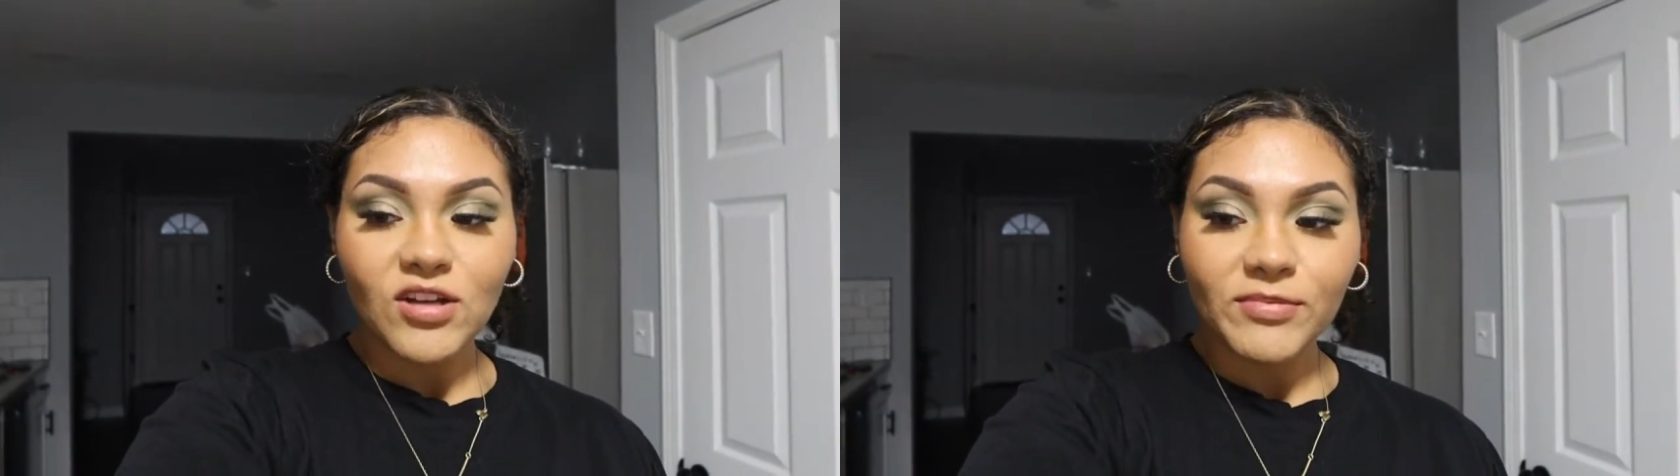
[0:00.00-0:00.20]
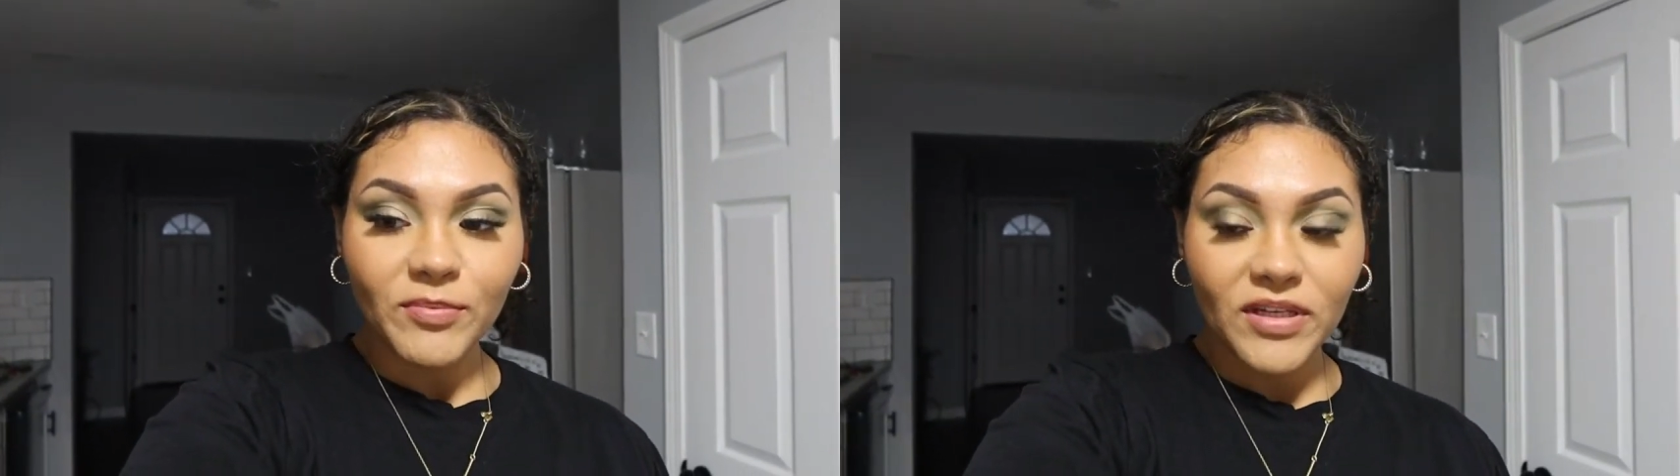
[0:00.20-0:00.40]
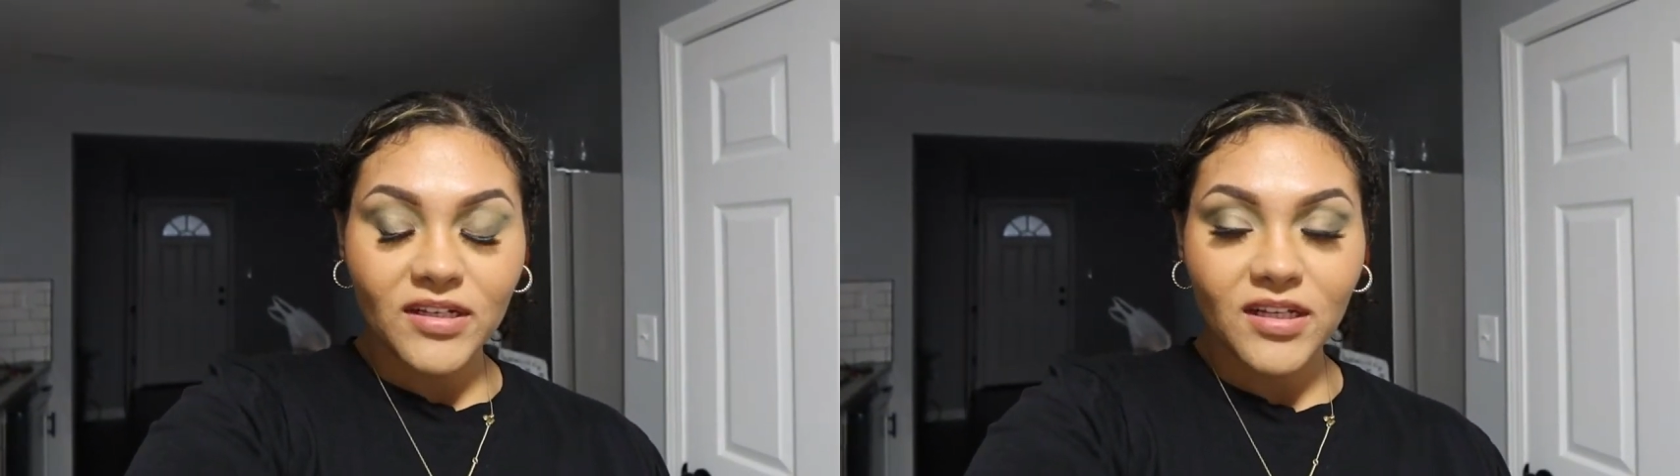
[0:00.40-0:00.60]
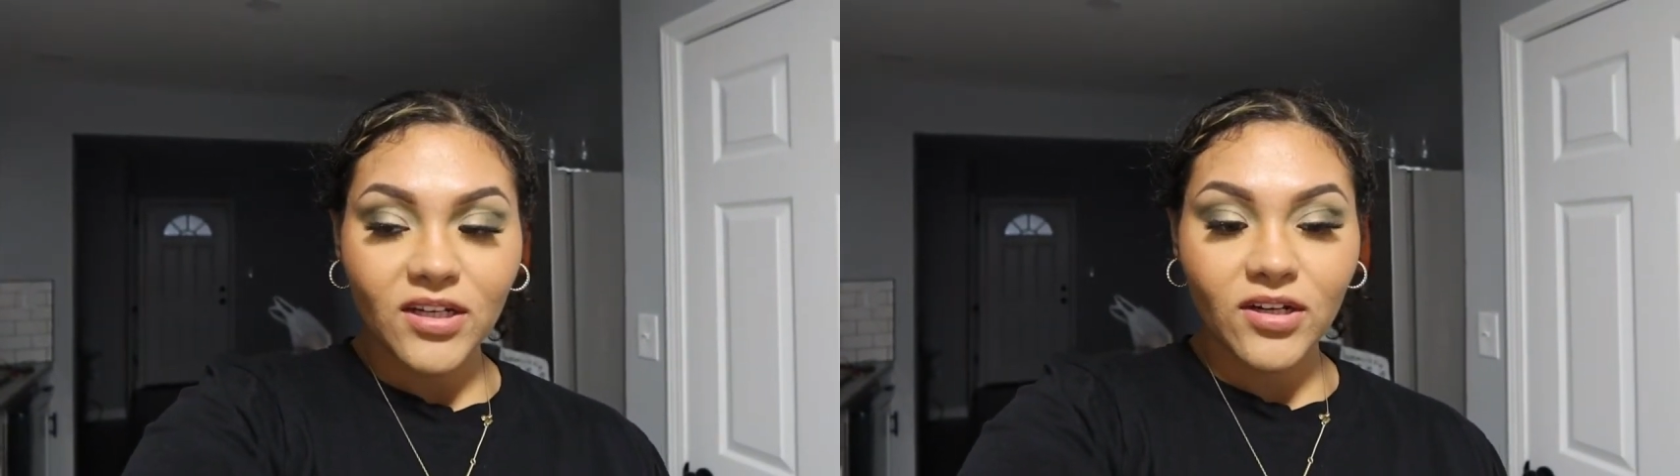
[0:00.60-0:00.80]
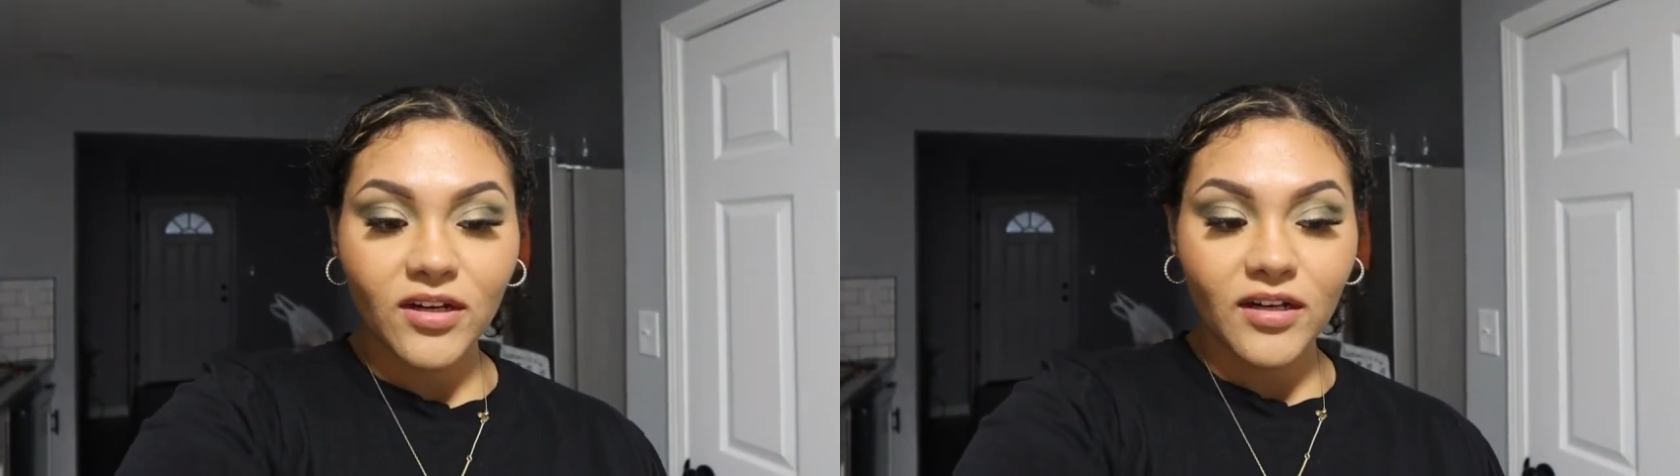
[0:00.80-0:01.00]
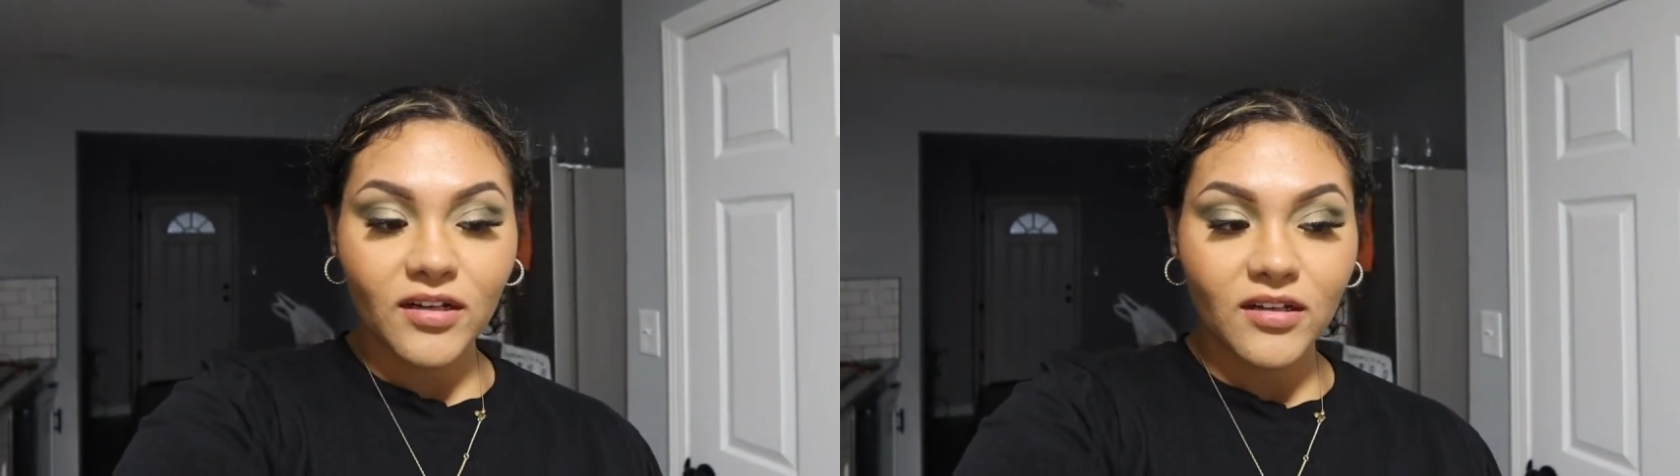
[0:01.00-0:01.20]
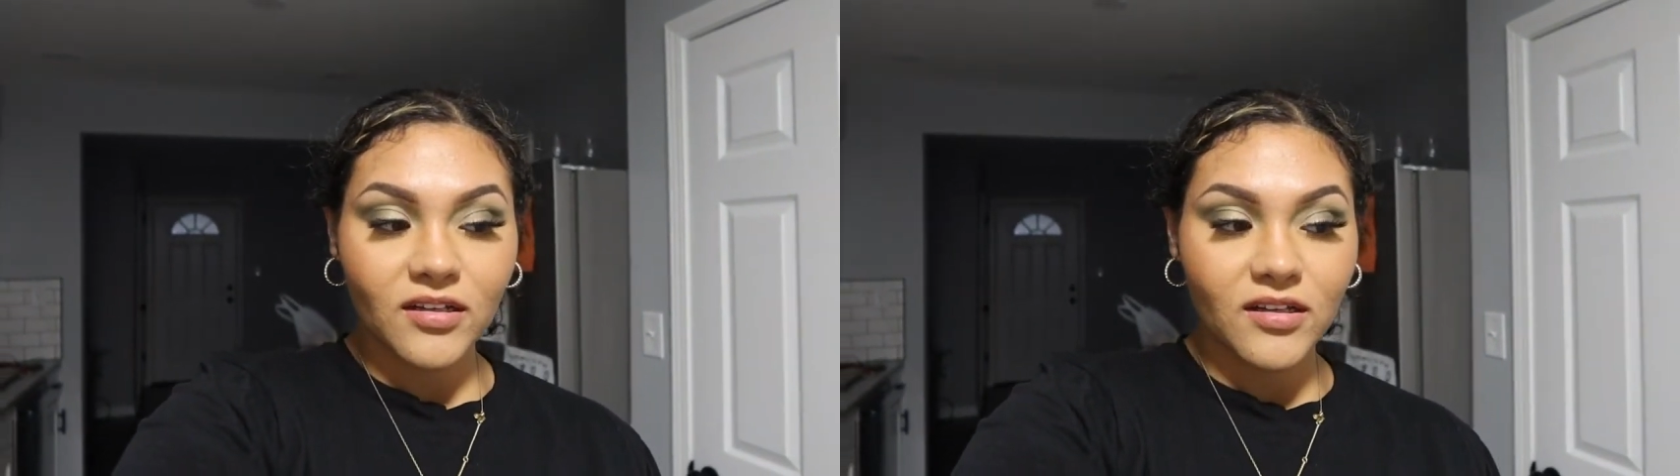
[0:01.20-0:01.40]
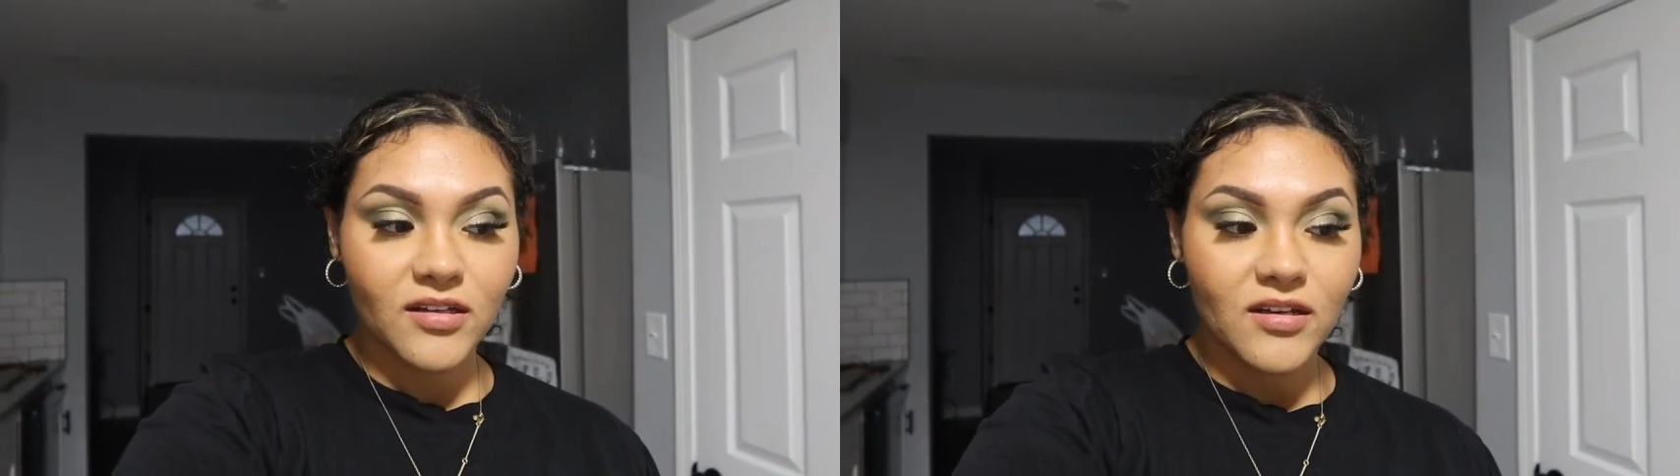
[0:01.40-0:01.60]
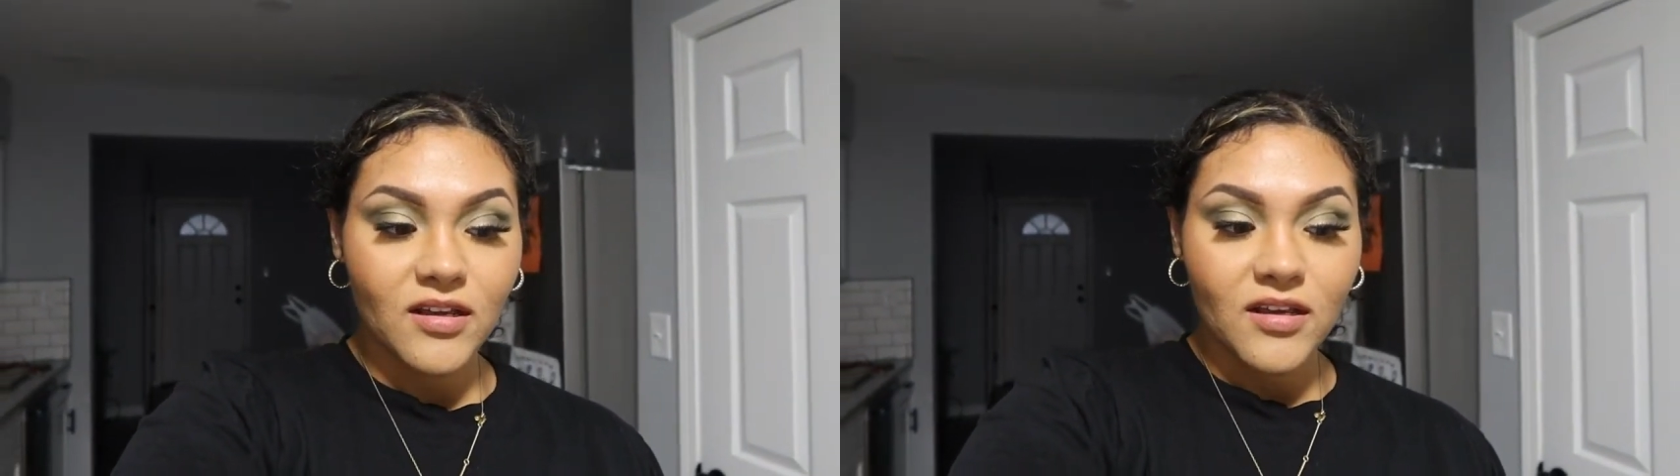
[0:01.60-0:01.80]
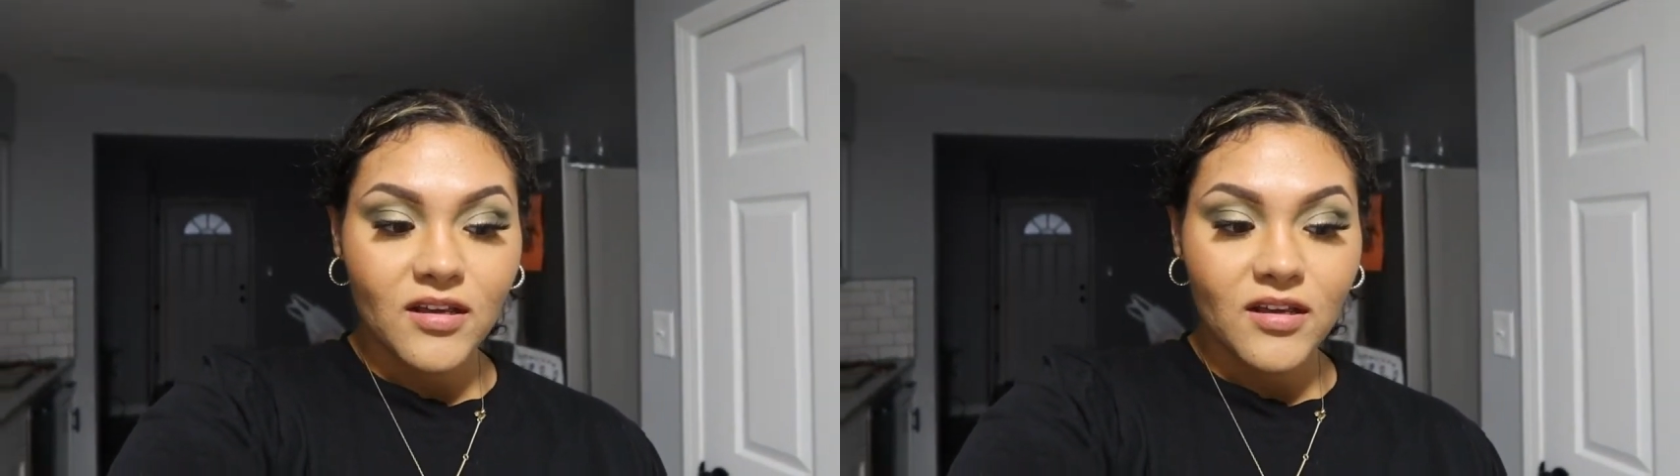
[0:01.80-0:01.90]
dropped Mia to get her hair done.